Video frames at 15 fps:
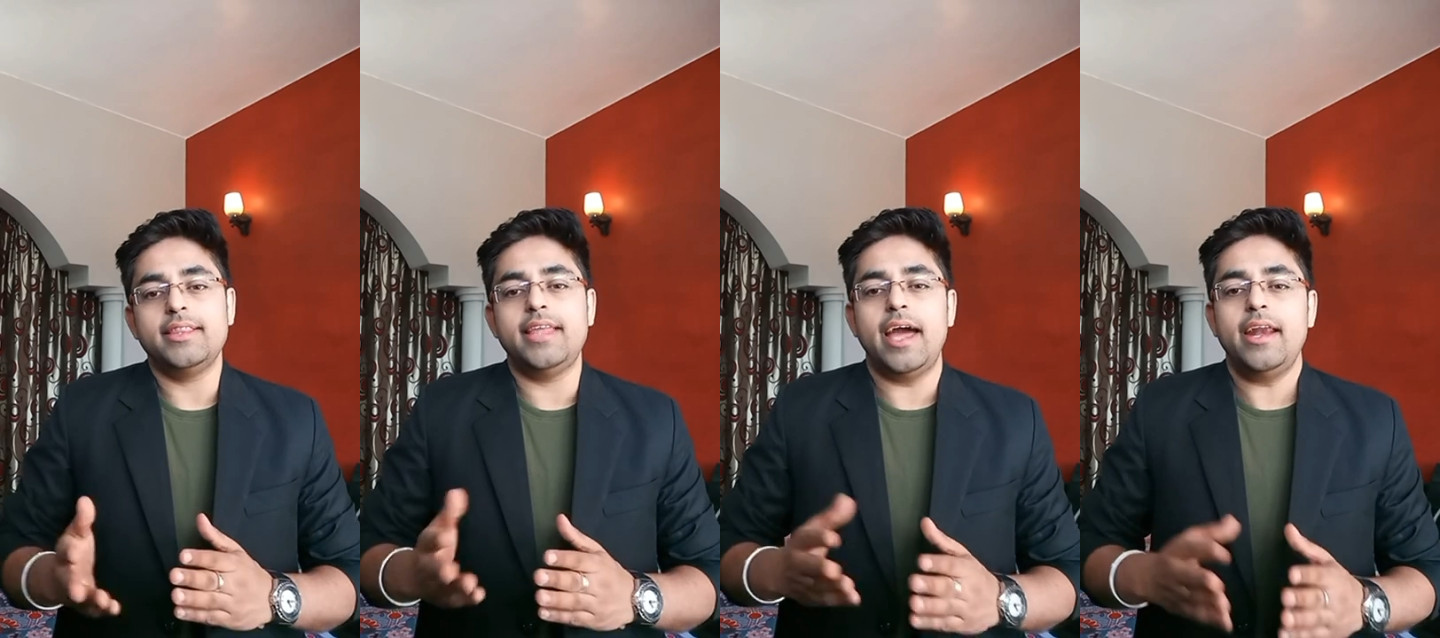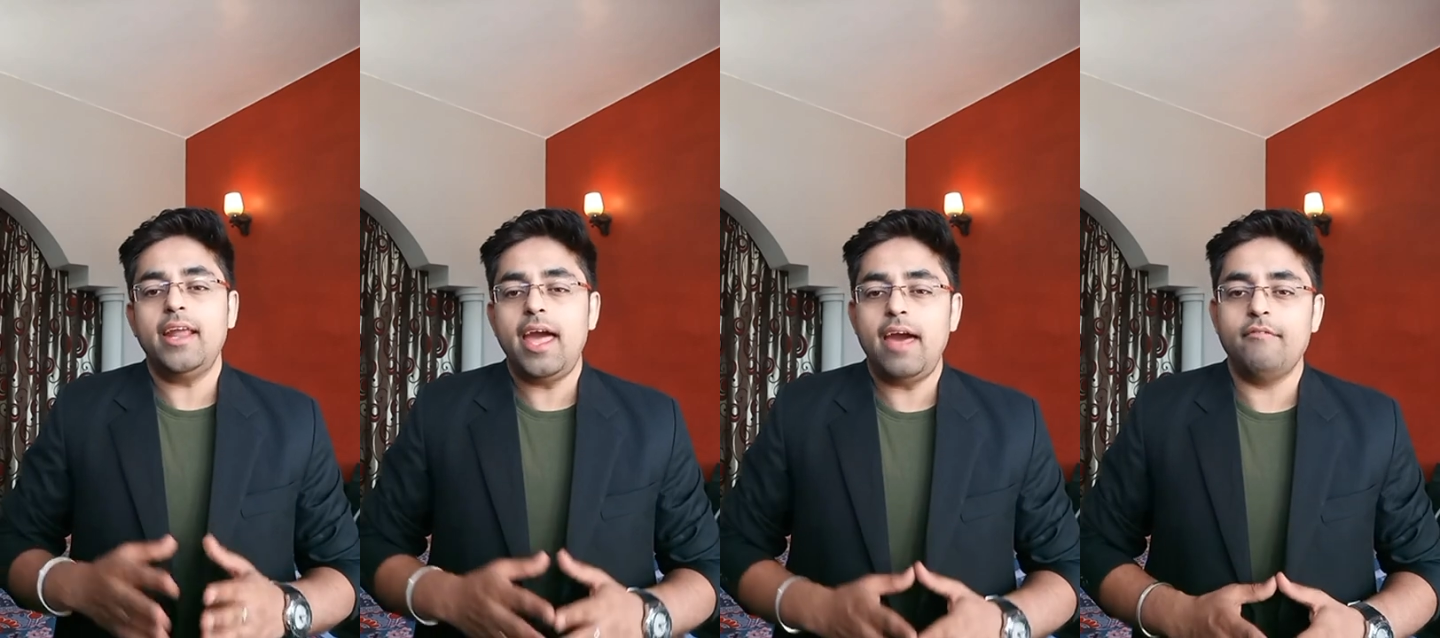
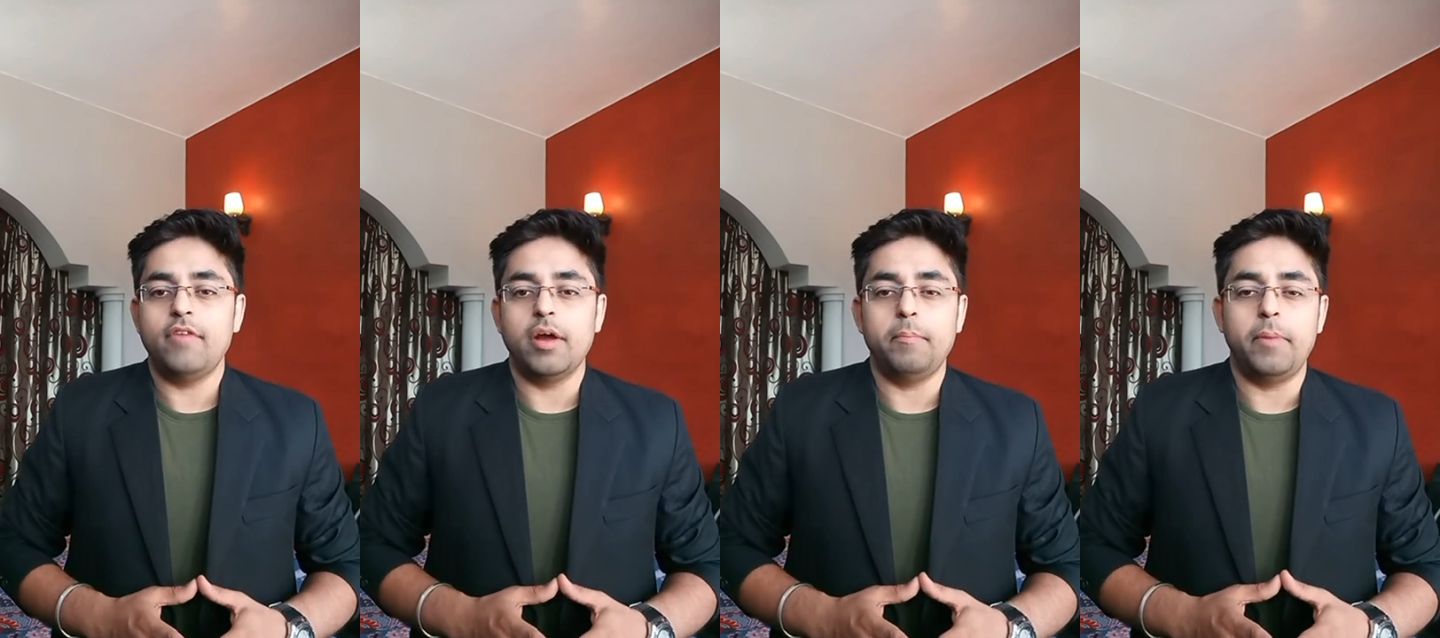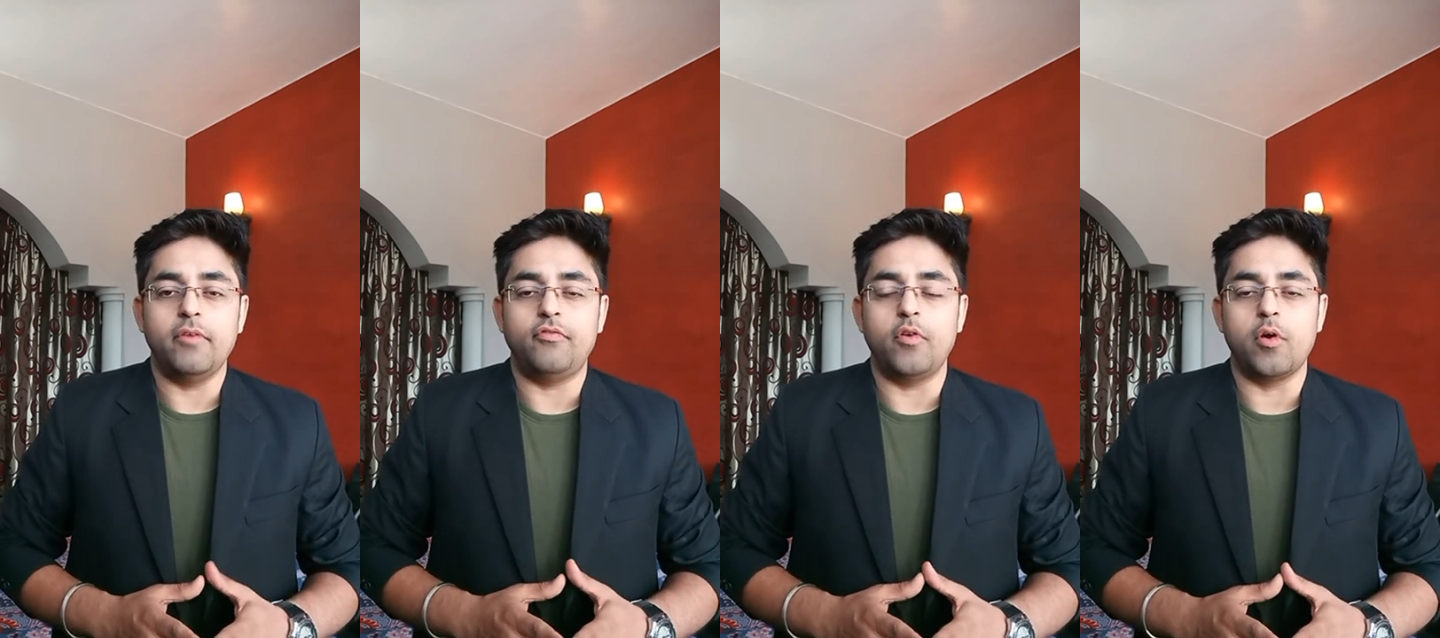than
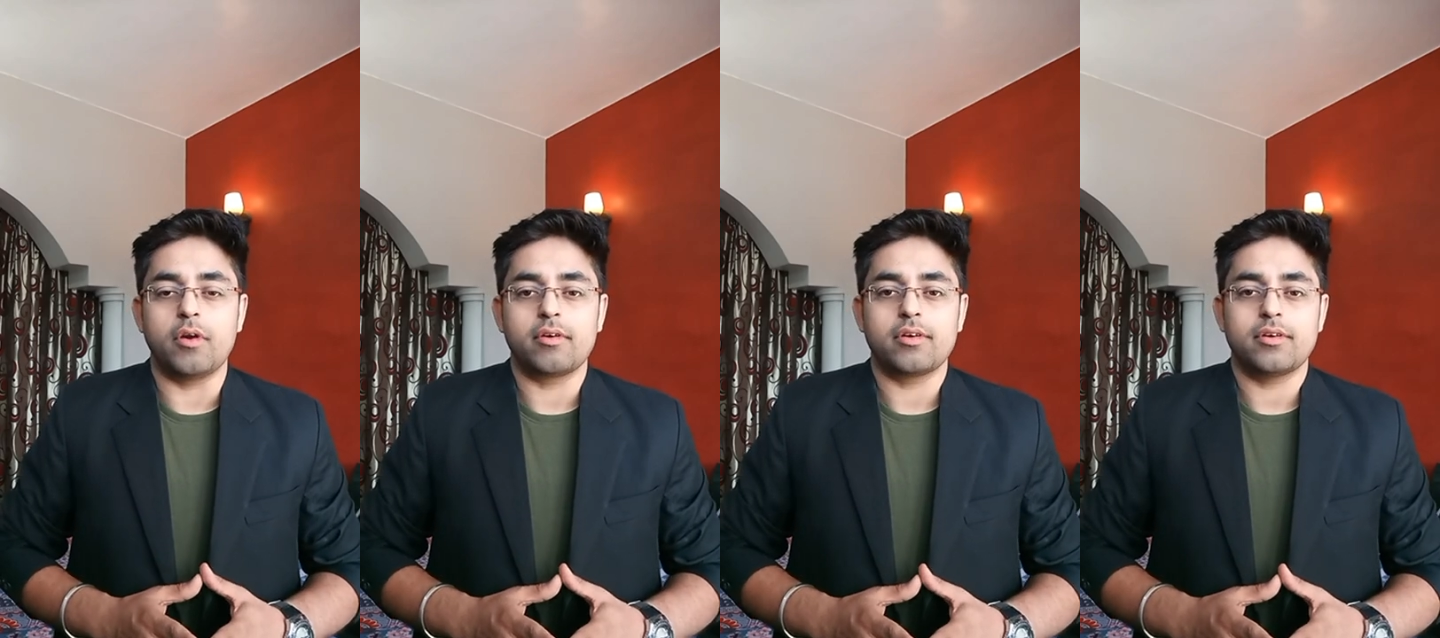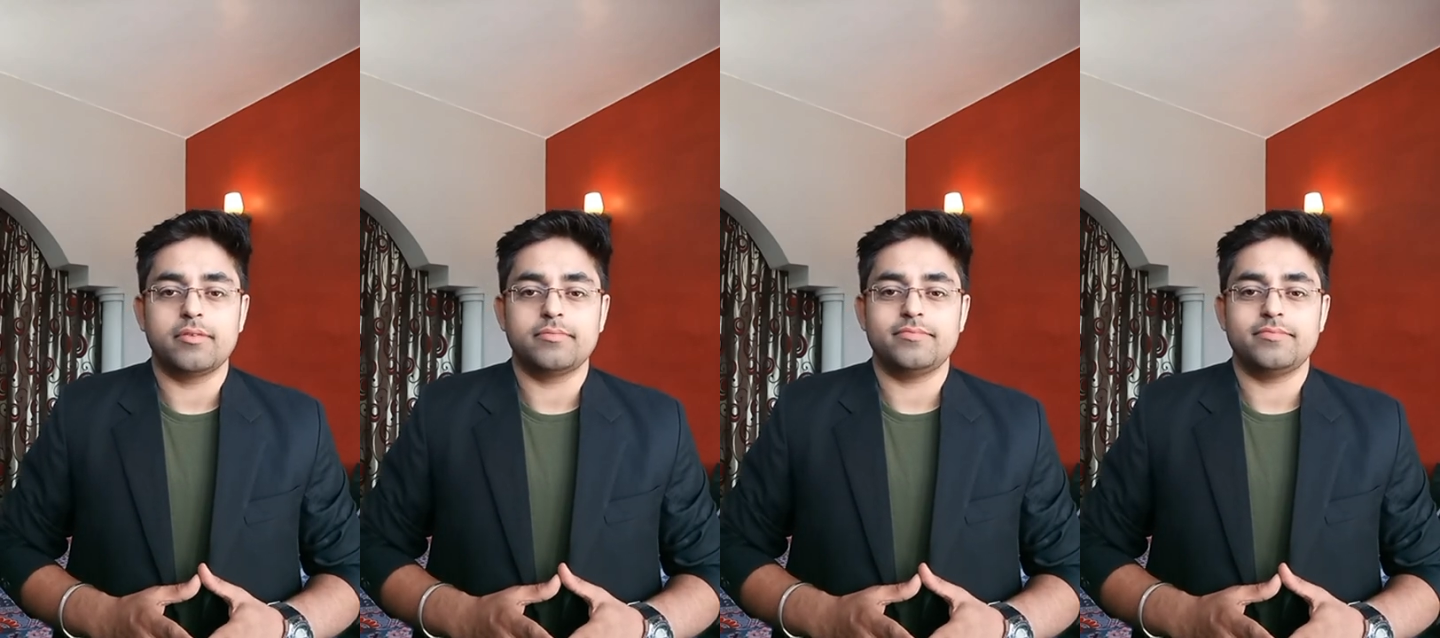ever before.